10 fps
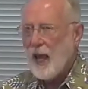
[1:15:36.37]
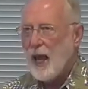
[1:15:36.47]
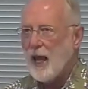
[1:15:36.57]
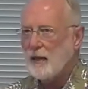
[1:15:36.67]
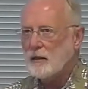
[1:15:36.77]

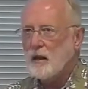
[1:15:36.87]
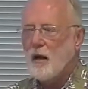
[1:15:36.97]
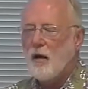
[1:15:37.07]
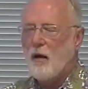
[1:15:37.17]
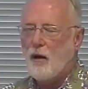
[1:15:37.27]
And
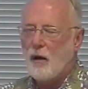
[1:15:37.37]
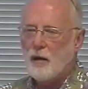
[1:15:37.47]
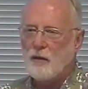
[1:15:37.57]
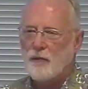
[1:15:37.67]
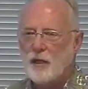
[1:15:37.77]

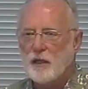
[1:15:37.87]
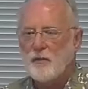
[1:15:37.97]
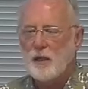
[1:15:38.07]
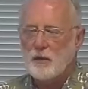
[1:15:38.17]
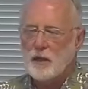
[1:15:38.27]
all of the
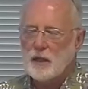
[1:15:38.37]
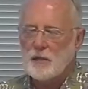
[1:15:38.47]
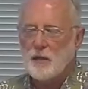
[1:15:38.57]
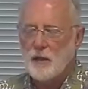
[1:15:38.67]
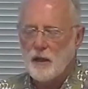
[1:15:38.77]
community
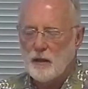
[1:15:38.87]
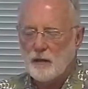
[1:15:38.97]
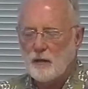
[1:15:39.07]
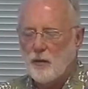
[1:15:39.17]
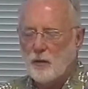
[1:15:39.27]

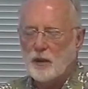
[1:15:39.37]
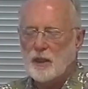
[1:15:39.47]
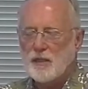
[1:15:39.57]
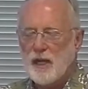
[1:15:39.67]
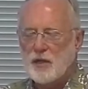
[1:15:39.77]

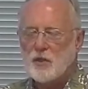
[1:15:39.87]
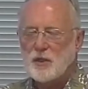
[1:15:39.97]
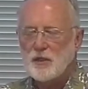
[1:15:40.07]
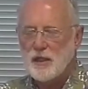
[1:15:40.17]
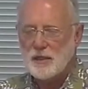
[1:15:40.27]

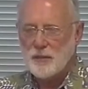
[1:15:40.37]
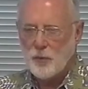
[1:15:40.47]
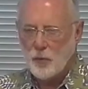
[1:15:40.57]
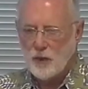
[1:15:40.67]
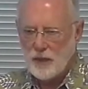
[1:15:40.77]
organizations that
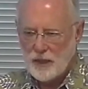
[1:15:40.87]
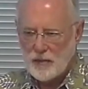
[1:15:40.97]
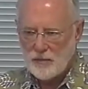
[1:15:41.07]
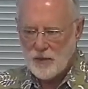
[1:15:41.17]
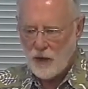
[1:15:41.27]
support
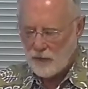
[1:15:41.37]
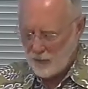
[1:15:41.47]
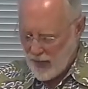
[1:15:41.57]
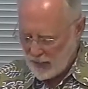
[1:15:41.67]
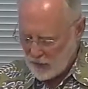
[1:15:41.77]
these software
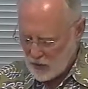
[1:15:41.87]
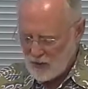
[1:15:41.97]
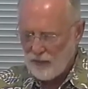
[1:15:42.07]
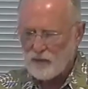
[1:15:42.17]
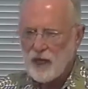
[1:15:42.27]
packages
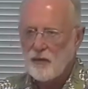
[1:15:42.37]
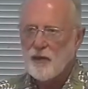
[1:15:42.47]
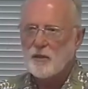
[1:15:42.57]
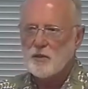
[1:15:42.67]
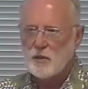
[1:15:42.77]
have done
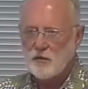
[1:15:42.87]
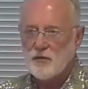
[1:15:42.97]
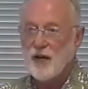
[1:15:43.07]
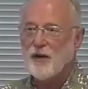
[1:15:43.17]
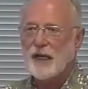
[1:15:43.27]
this to
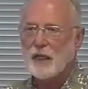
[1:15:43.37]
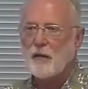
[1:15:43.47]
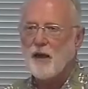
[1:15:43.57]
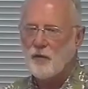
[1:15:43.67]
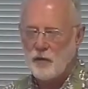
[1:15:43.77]
varying
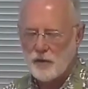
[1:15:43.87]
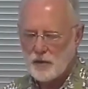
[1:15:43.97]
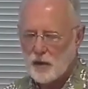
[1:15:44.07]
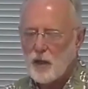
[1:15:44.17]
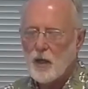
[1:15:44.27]

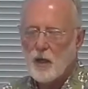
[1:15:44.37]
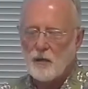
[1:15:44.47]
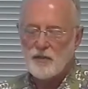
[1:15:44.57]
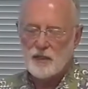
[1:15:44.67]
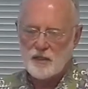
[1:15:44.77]
levels
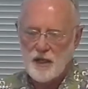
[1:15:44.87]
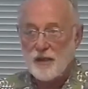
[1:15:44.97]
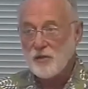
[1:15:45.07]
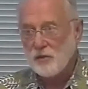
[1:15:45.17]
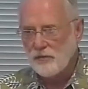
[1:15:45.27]
of
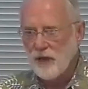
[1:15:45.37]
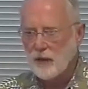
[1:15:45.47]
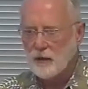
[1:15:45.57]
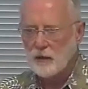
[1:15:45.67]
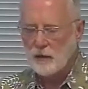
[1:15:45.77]
success or
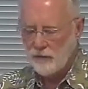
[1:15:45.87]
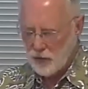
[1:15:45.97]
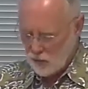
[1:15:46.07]
failure, if you